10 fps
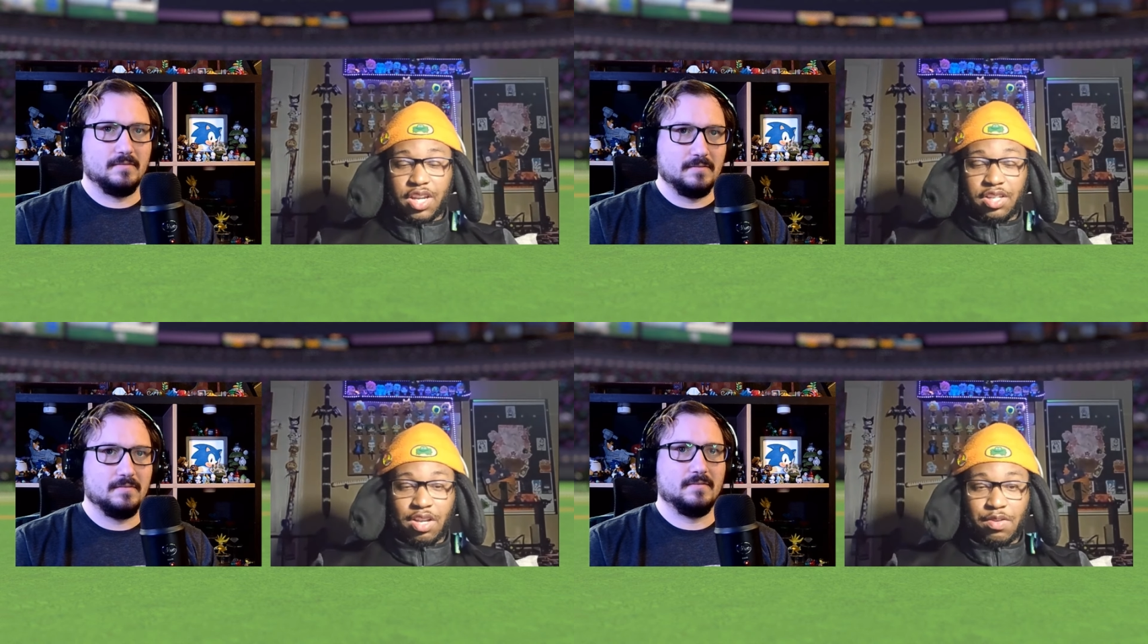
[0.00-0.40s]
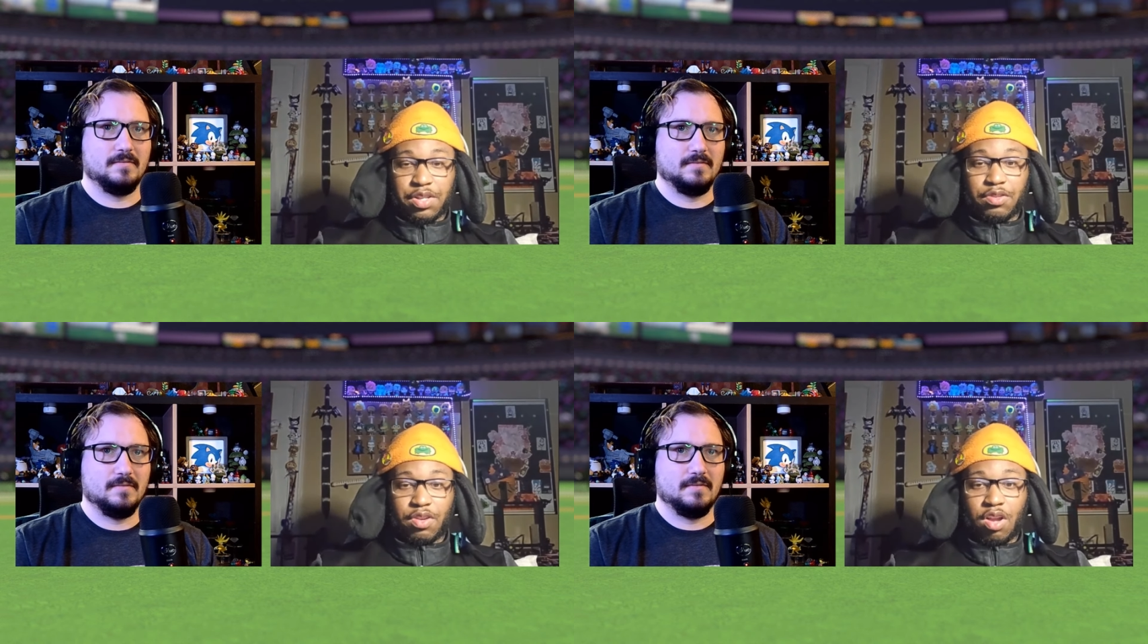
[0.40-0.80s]
Speaker 1: I could tell
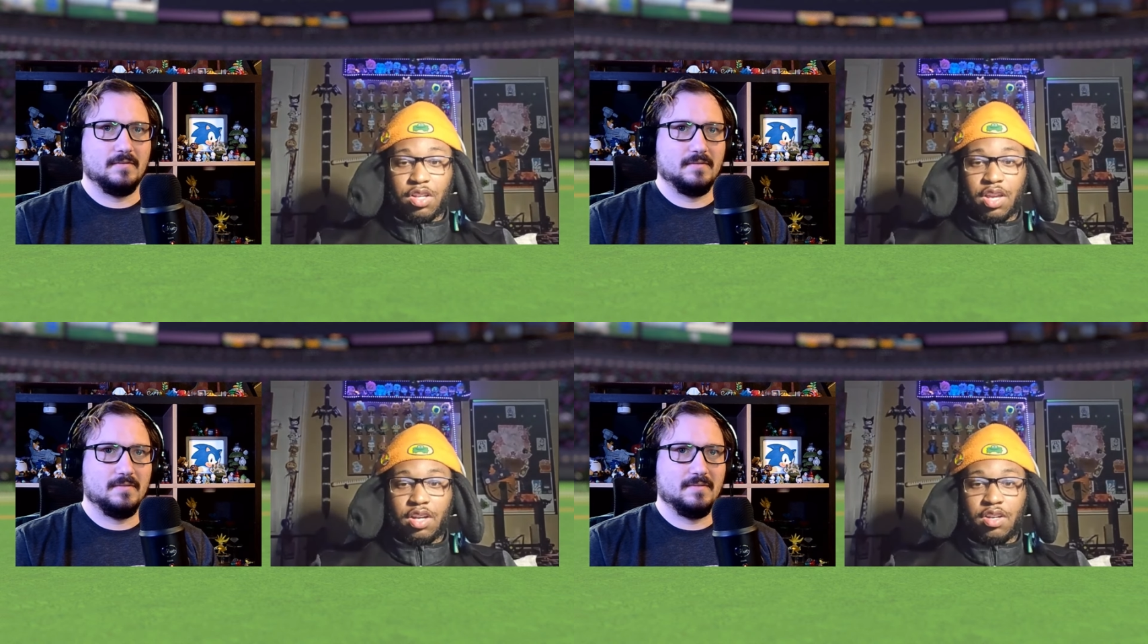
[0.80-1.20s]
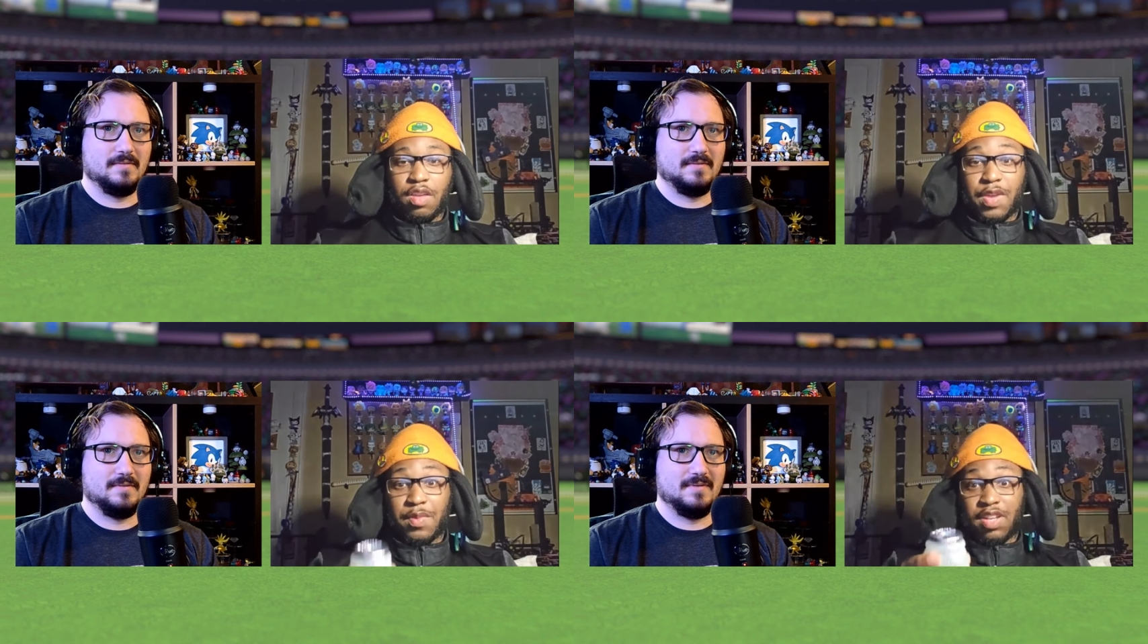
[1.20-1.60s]
her to do it all together
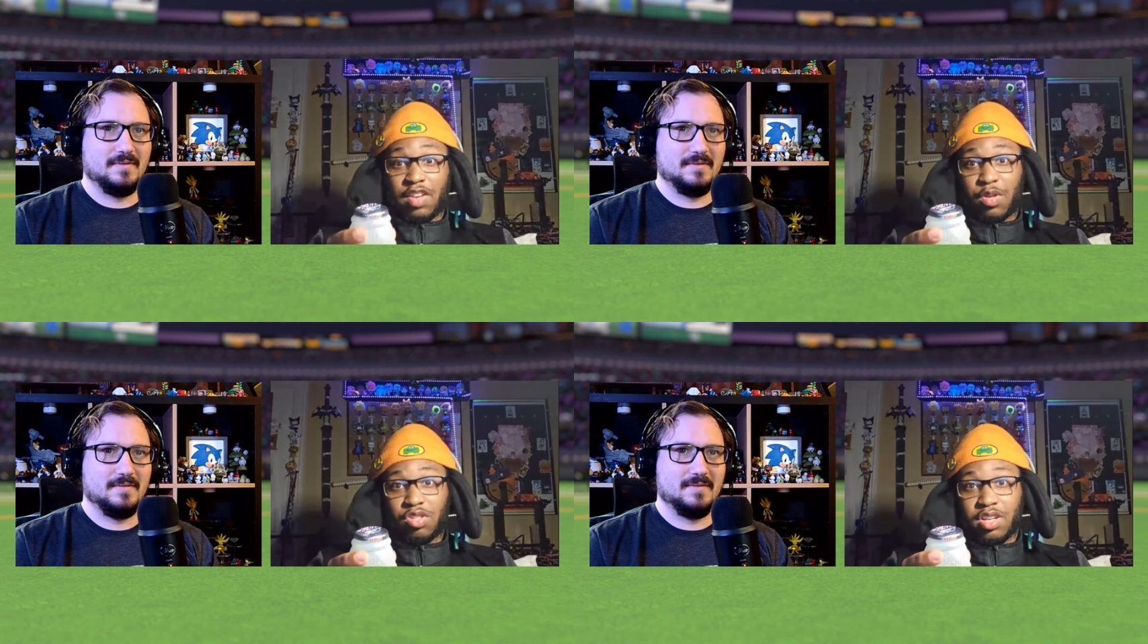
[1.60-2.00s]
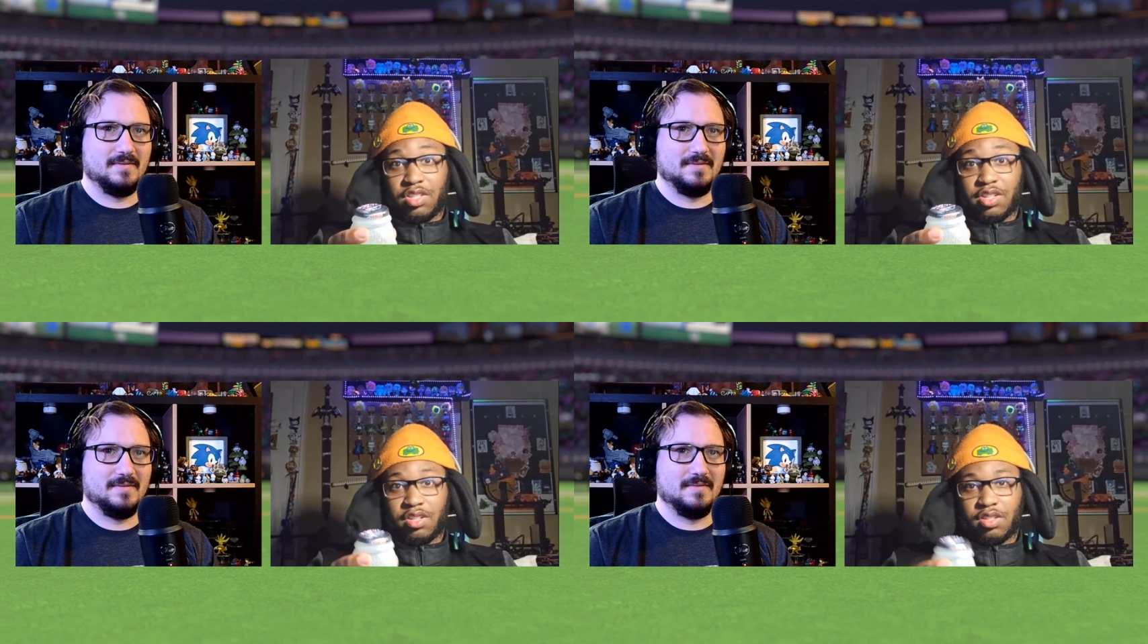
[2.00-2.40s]
and make my life much easier.